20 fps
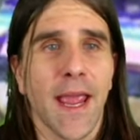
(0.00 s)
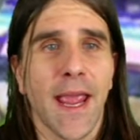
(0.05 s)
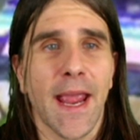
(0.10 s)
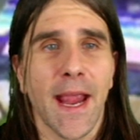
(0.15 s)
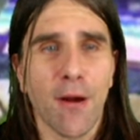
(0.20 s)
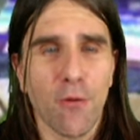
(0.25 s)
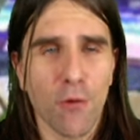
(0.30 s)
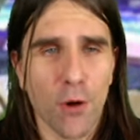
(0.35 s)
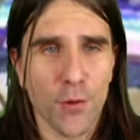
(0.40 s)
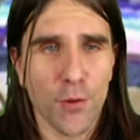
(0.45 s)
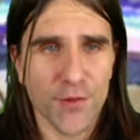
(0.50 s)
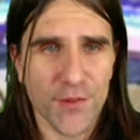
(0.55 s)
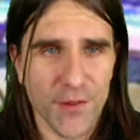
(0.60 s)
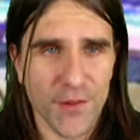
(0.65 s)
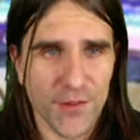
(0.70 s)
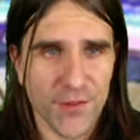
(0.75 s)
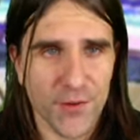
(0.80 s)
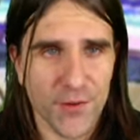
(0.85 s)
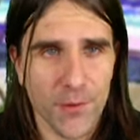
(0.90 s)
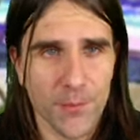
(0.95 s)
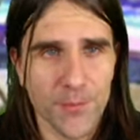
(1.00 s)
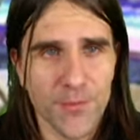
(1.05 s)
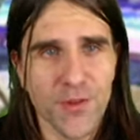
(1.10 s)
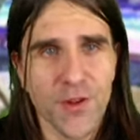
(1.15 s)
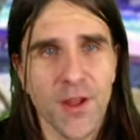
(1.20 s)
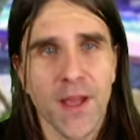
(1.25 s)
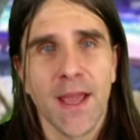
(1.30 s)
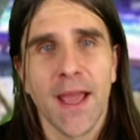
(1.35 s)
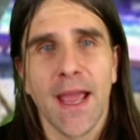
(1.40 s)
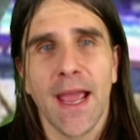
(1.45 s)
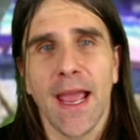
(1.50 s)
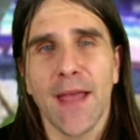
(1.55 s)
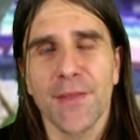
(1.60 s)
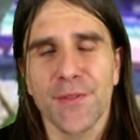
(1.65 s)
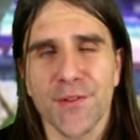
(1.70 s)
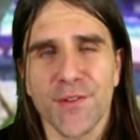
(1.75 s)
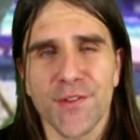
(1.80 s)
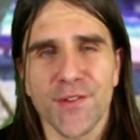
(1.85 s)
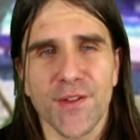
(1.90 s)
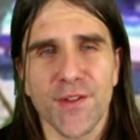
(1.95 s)
Aerosystems at
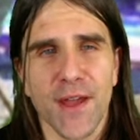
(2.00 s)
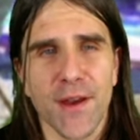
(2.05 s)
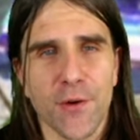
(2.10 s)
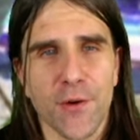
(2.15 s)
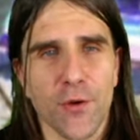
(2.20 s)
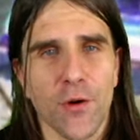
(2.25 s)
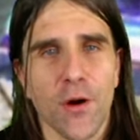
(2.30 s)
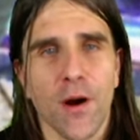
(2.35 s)
the center